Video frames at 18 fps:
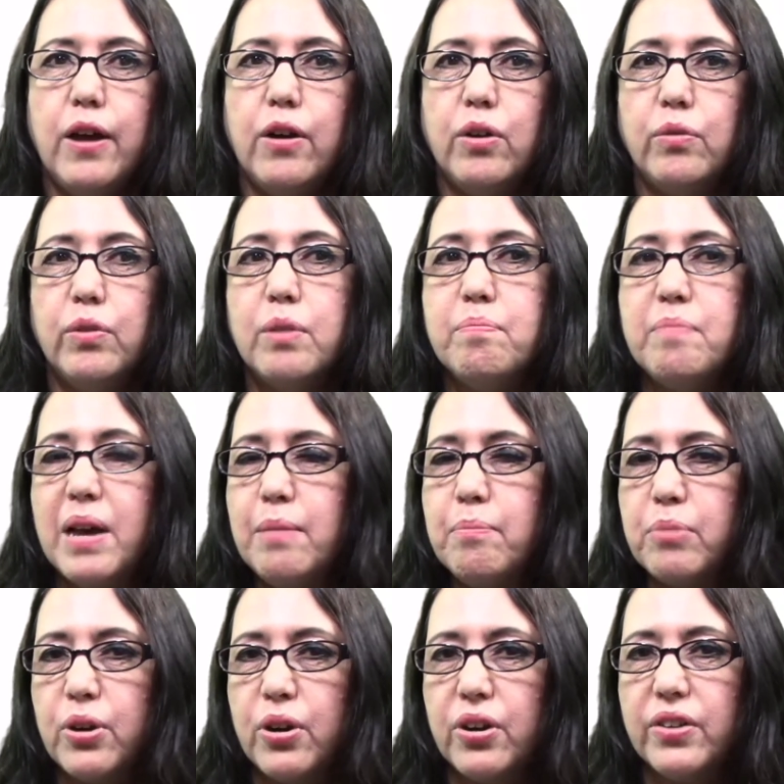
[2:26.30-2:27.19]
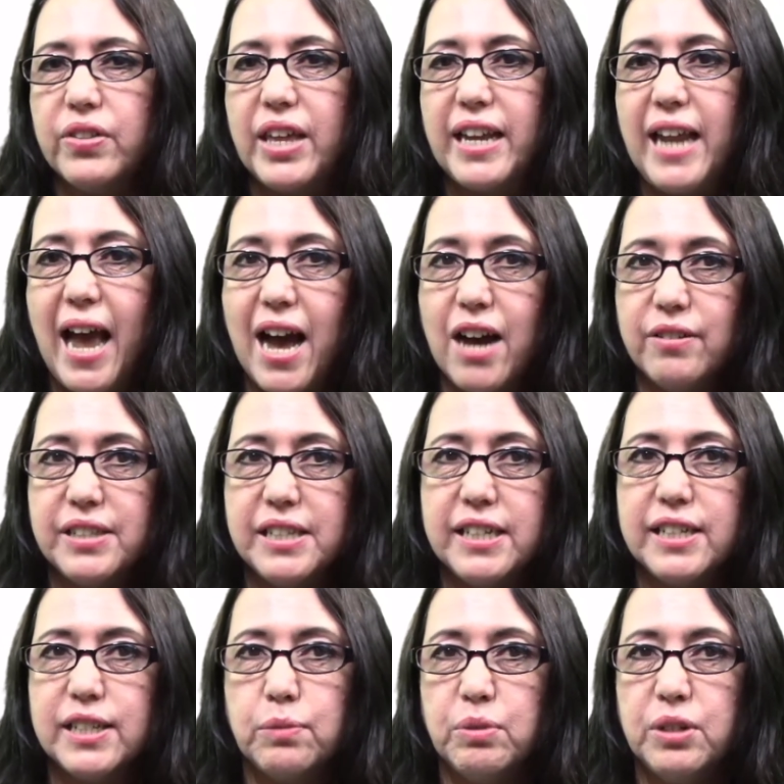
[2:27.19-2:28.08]
Remember that housing
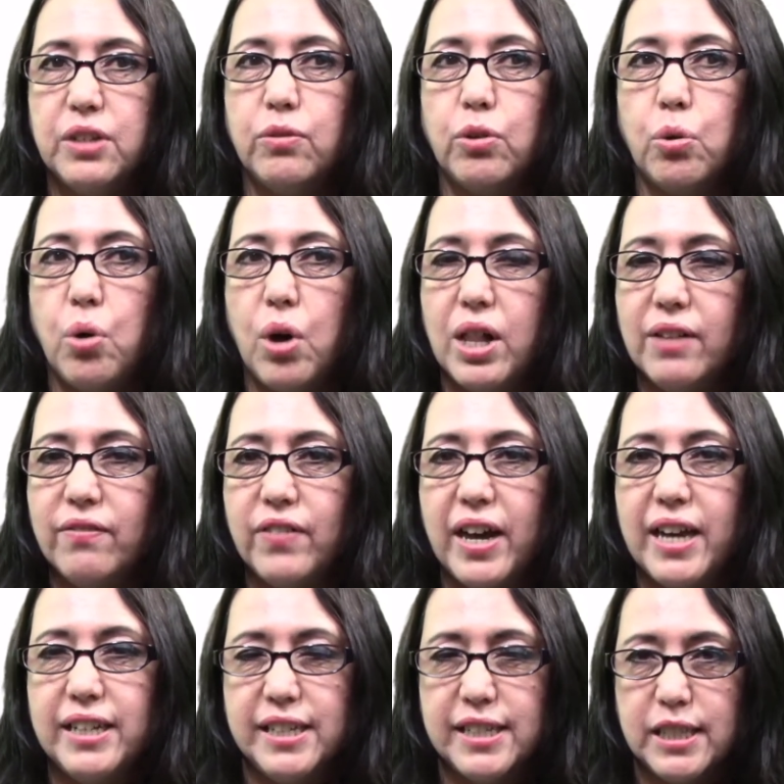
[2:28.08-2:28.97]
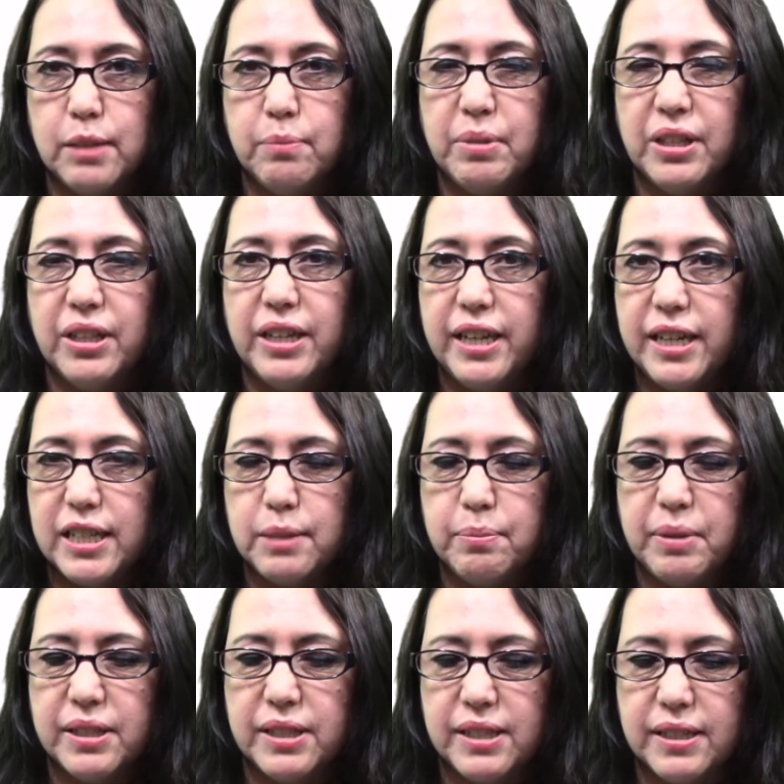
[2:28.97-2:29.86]
is one of the qualified disability
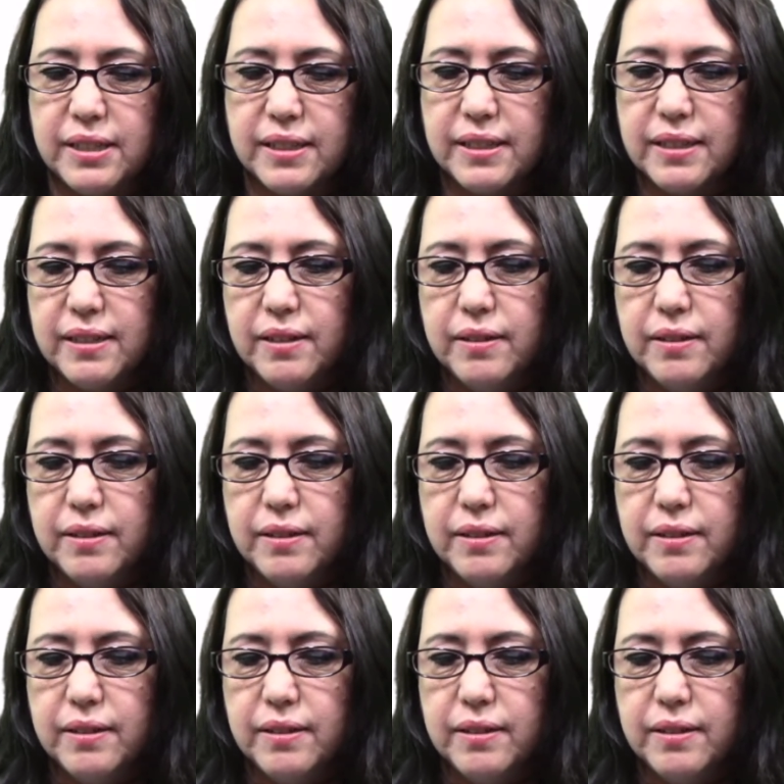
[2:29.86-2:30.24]
expenses.